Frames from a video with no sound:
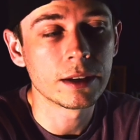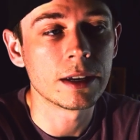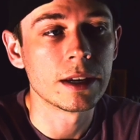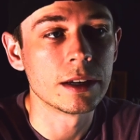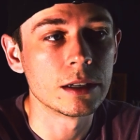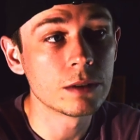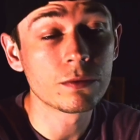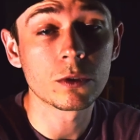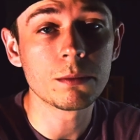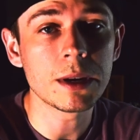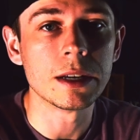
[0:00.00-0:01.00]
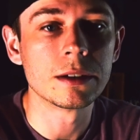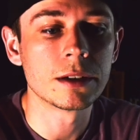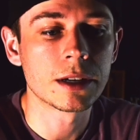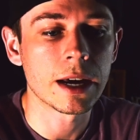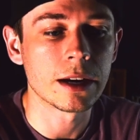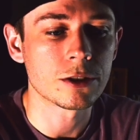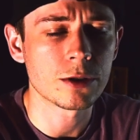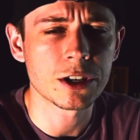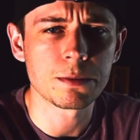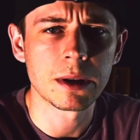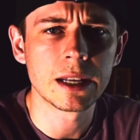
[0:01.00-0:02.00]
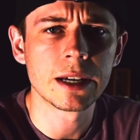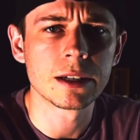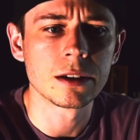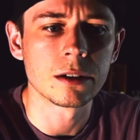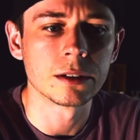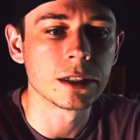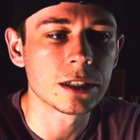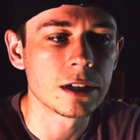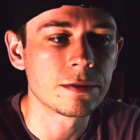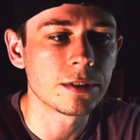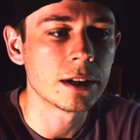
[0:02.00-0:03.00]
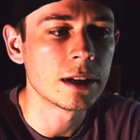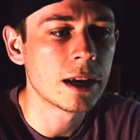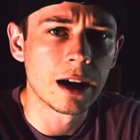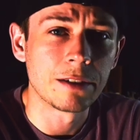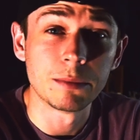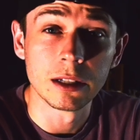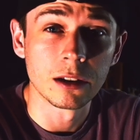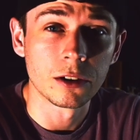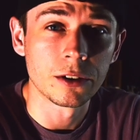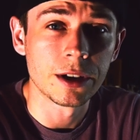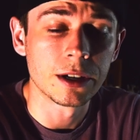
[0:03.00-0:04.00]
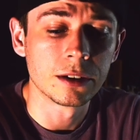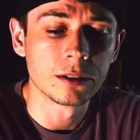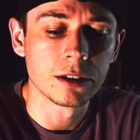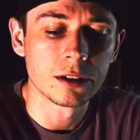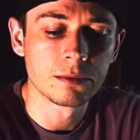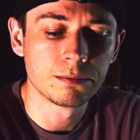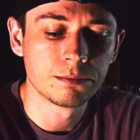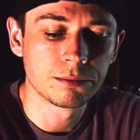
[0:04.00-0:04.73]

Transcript: is for me to kind of stretch my legs on the stuff that I've been learning this